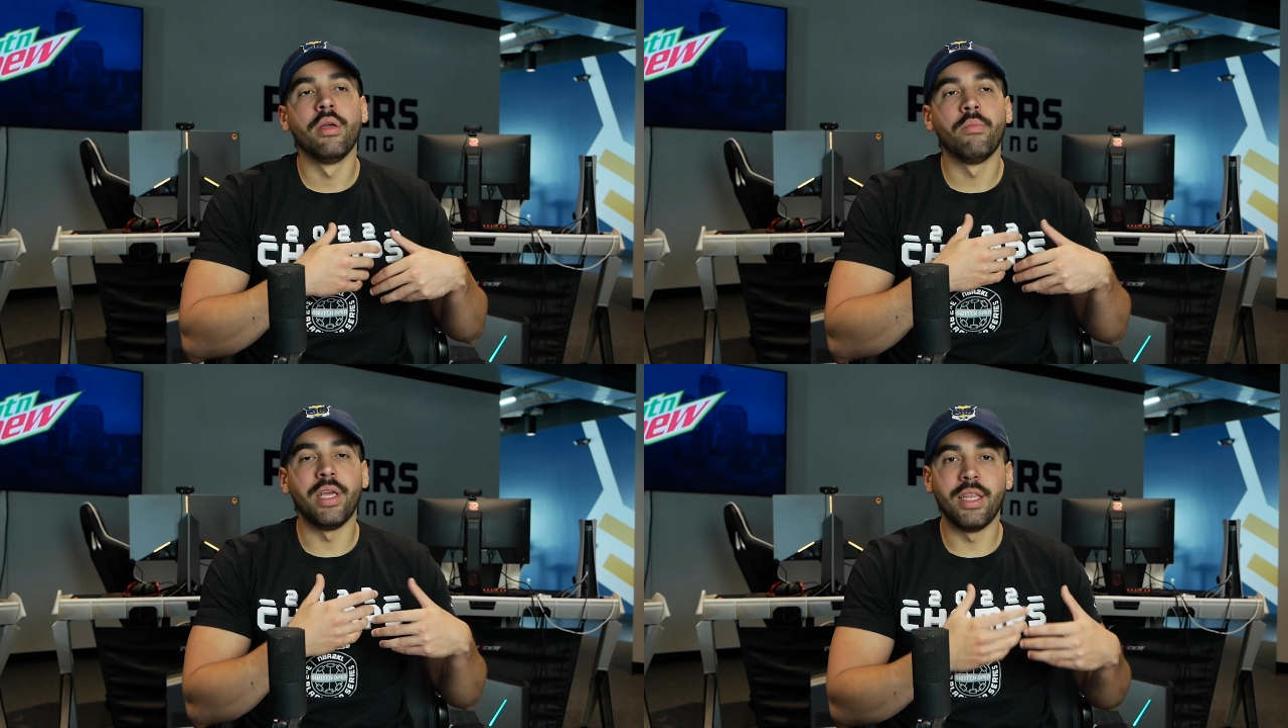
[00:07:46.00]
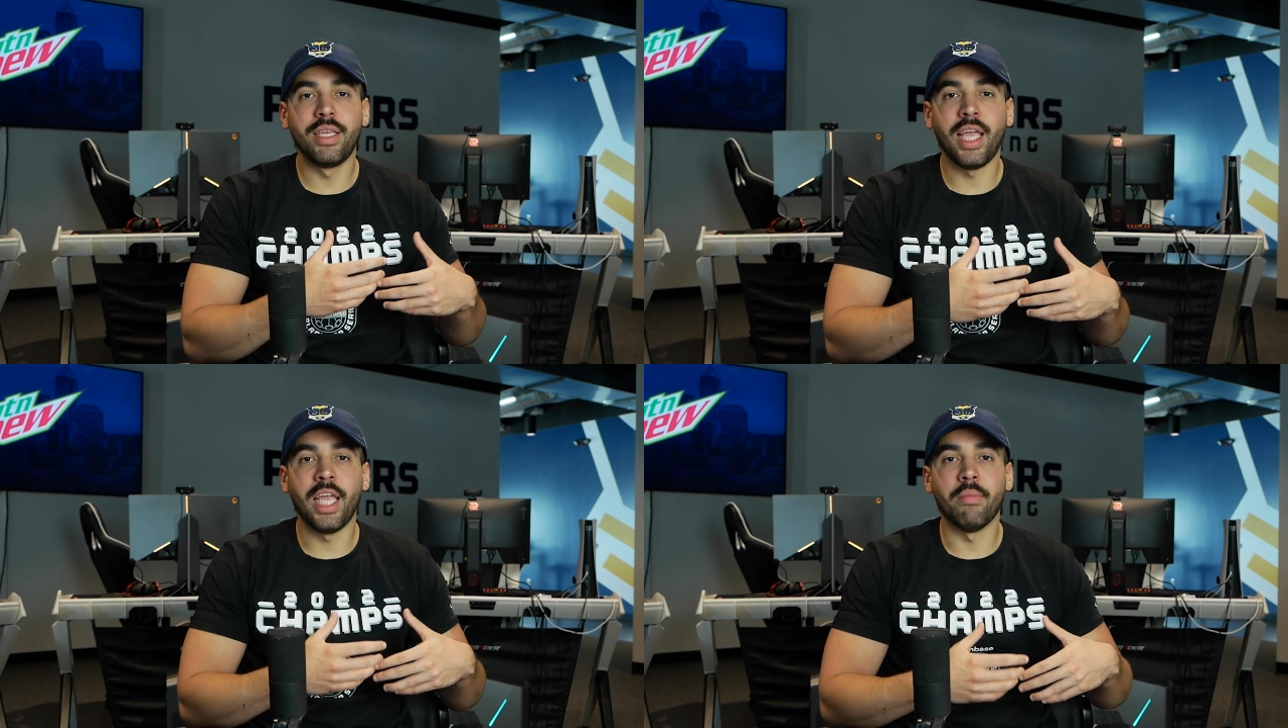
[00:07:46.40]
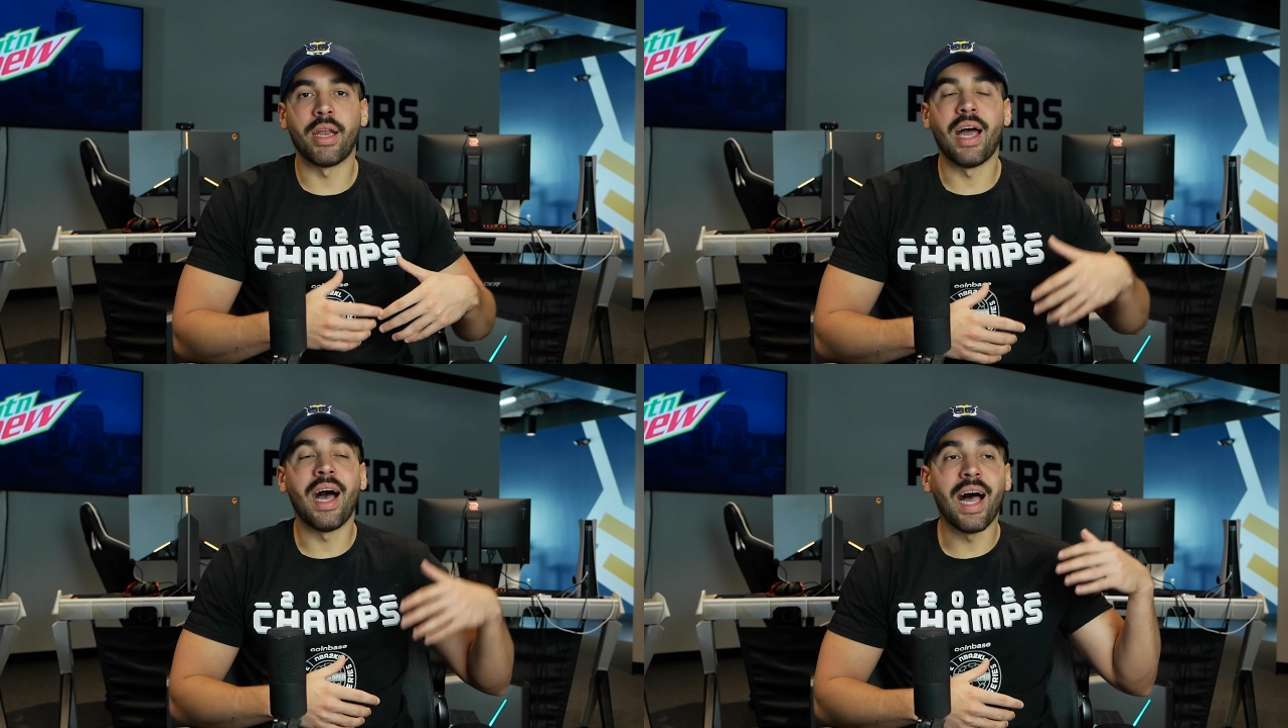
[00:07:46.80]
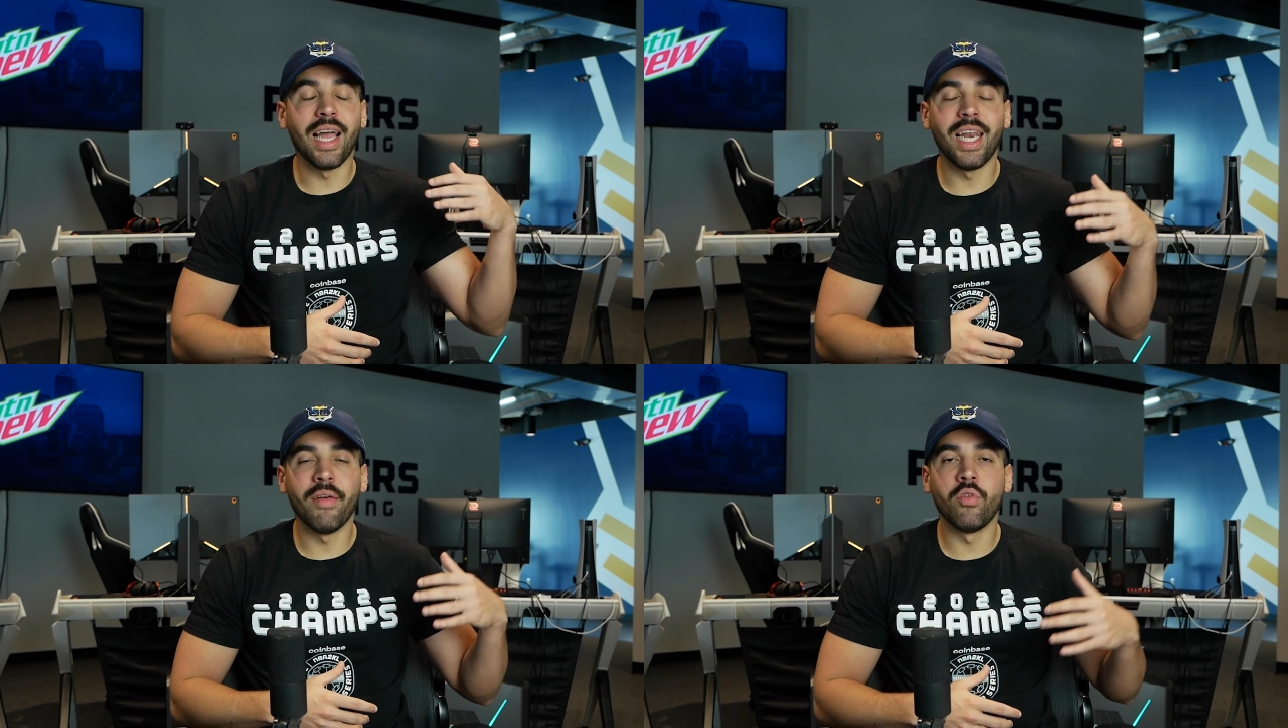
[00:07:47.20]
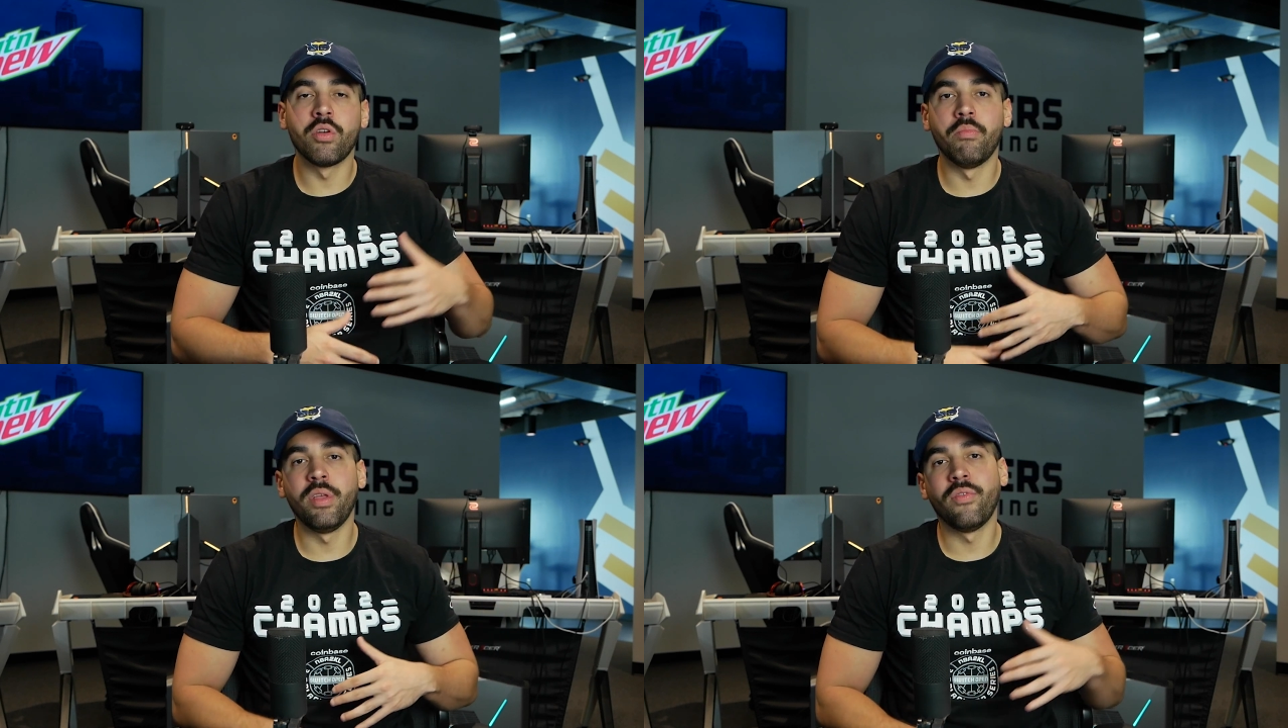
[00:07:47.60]
play the game at a high level,
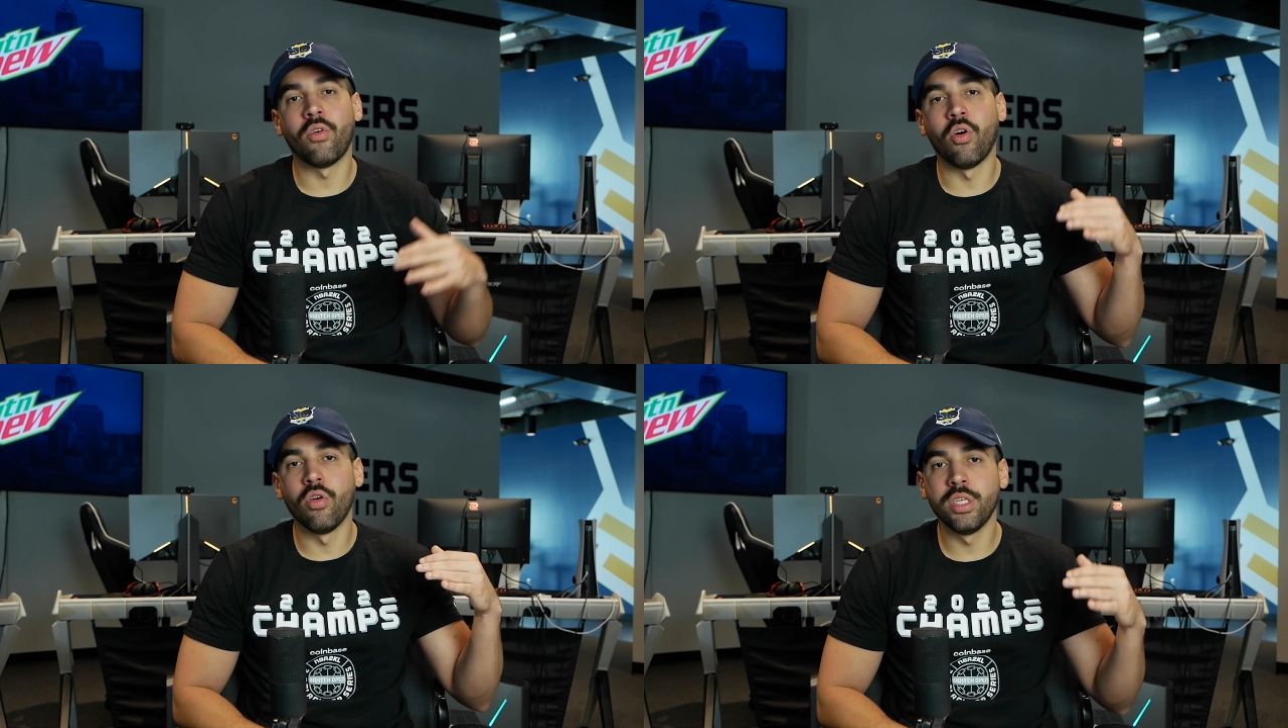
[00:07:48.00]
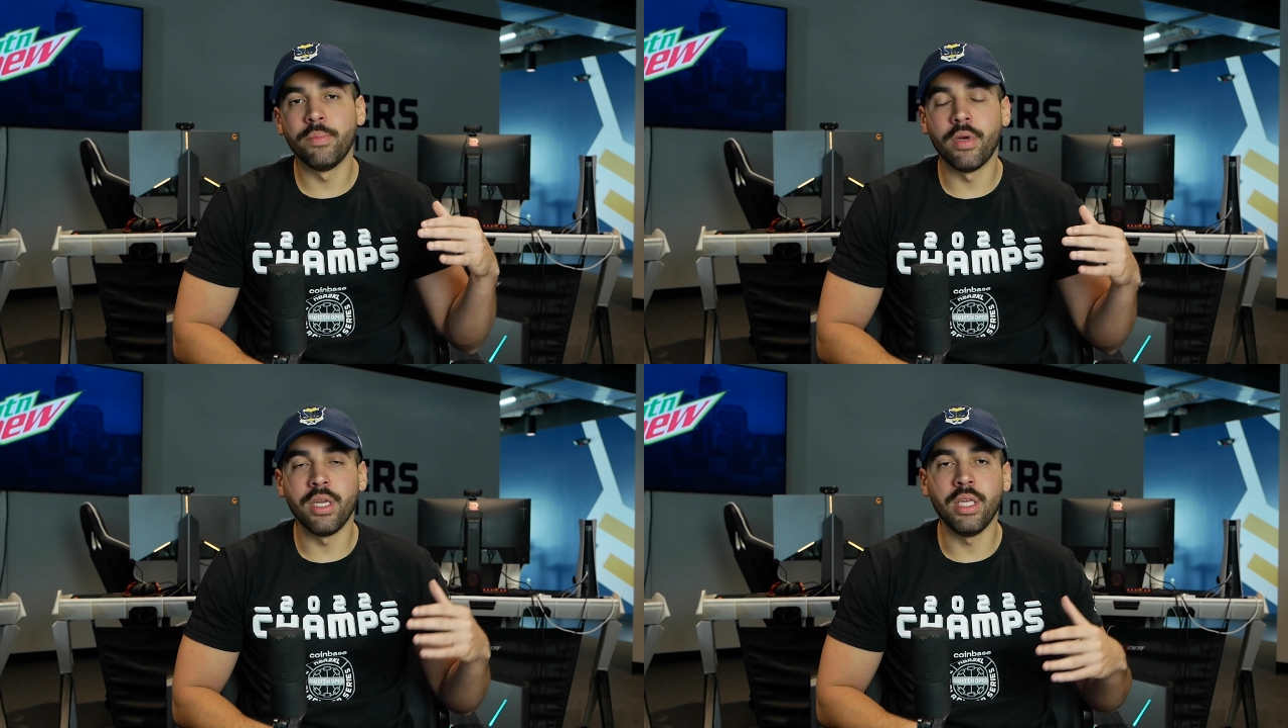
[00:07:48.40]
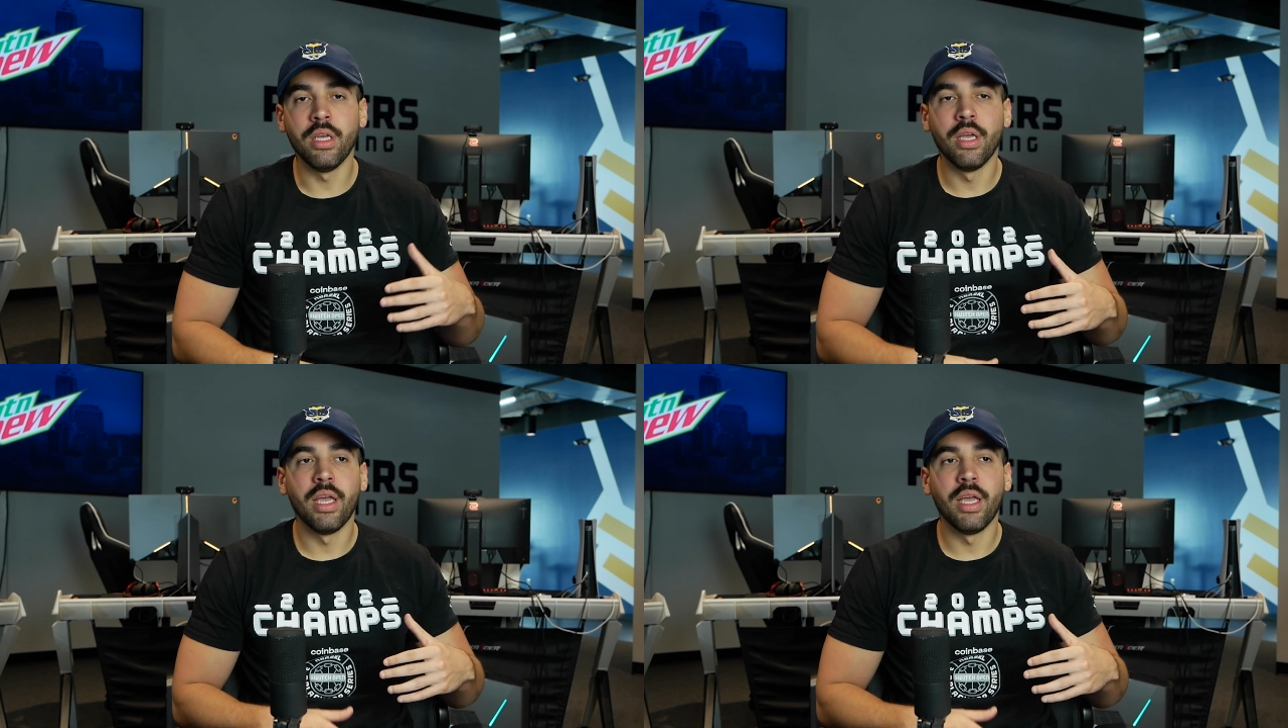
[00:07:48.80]
compete for all this money,